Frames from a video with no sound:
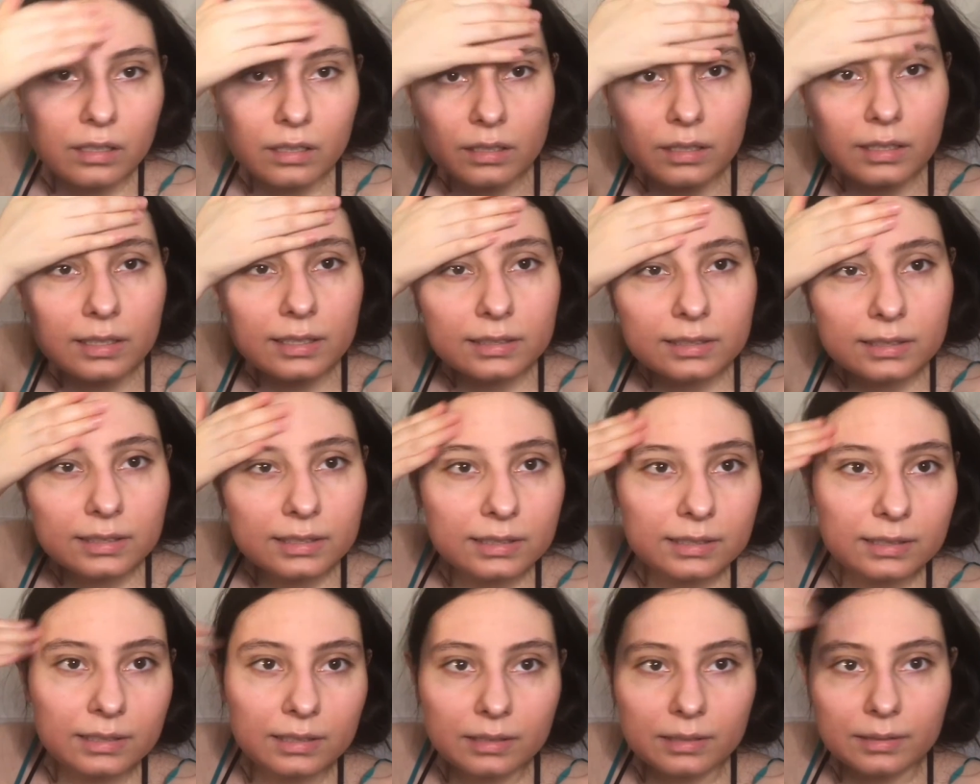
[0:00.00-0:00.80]
let's
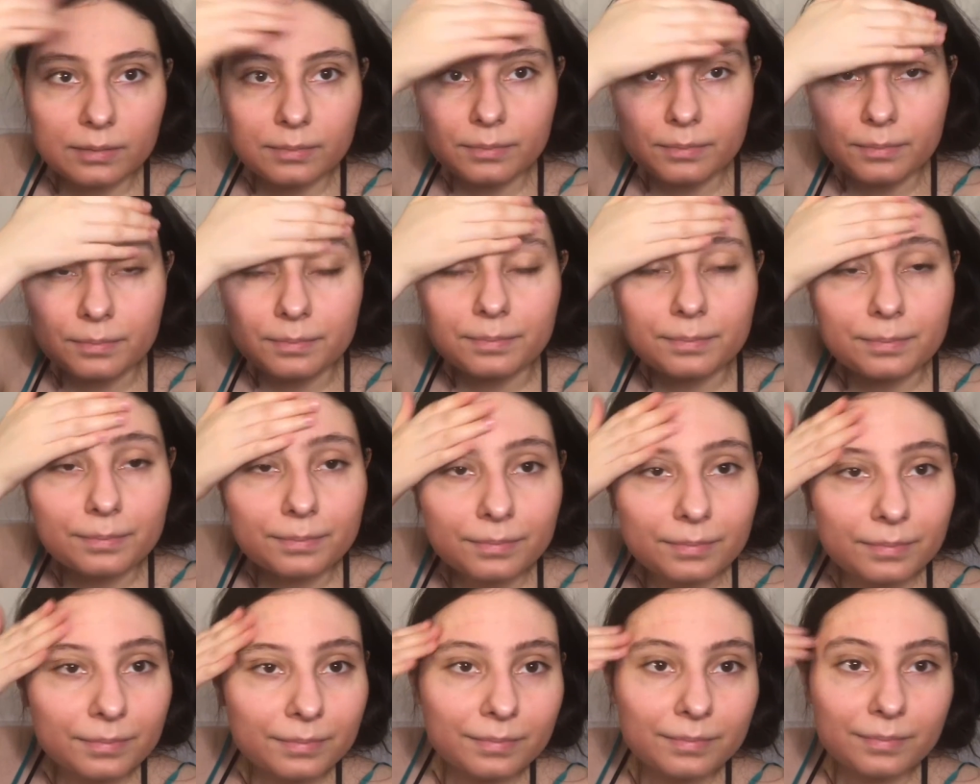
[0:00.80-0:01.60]
see,
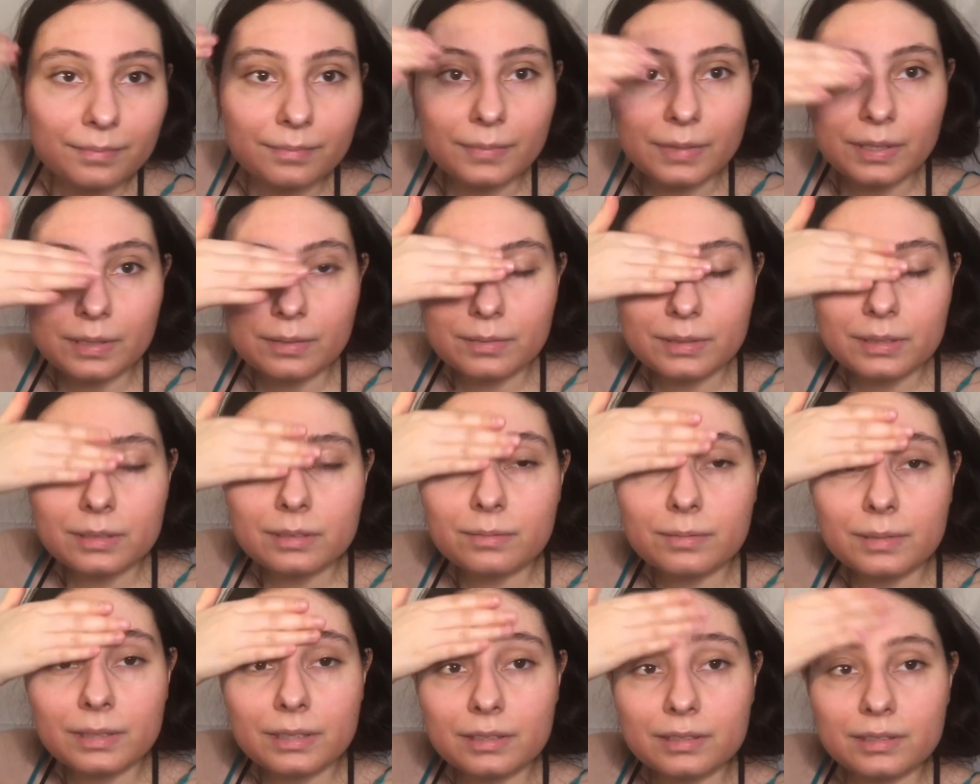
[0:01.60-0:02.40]
maybe it's
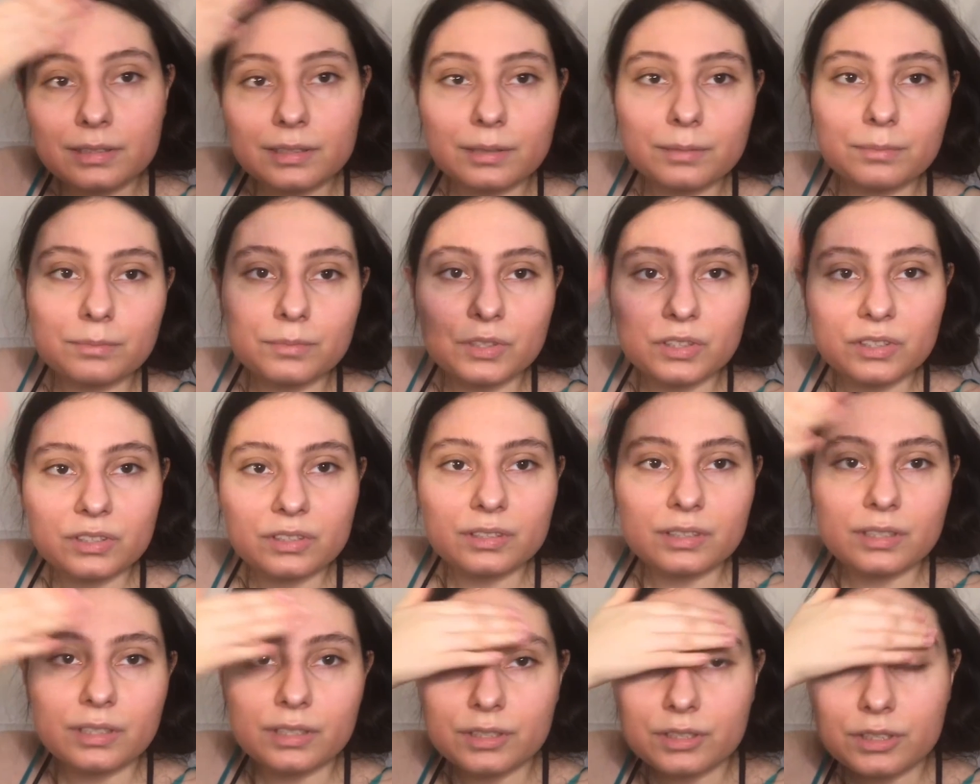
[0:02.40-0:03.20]
because I'm
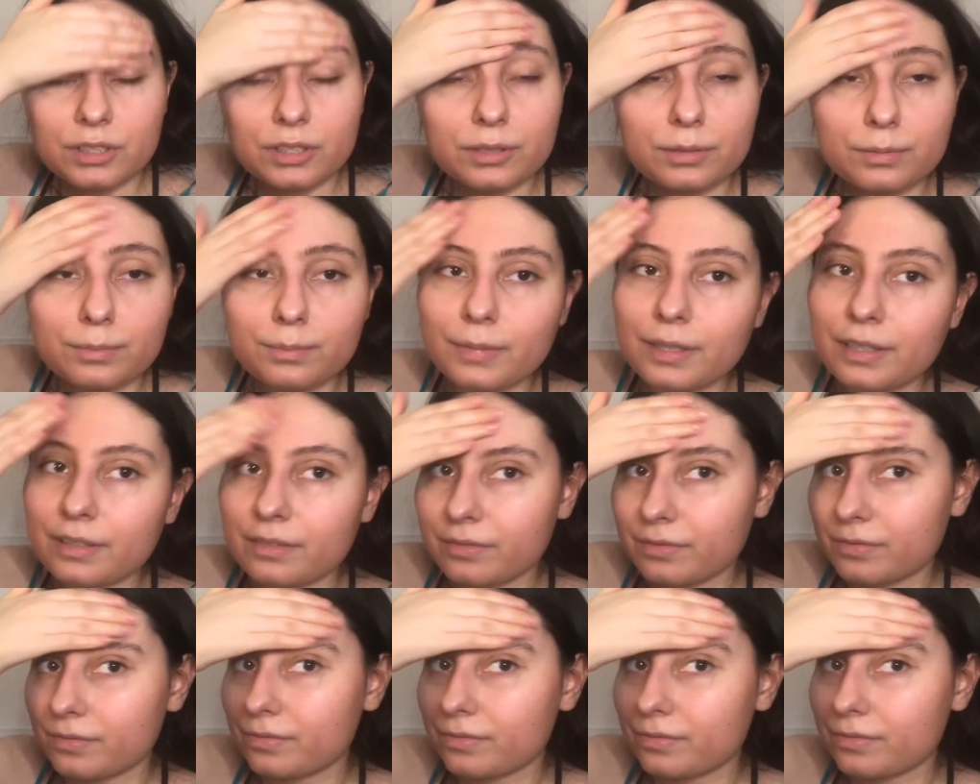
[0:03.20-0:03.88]
just touching my